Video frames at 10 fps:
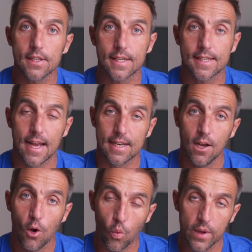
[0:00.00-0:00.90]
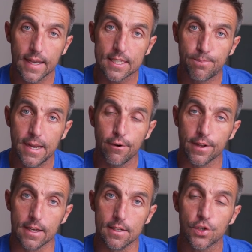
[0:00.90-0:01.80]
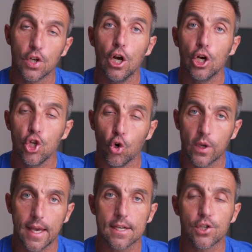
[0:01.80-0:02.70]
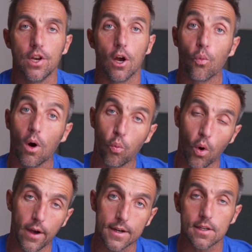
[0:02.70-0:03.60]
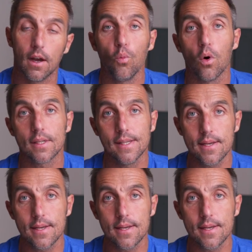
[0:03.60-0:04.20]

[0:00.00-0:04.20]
As I said, with experience, you'll get to know what works and what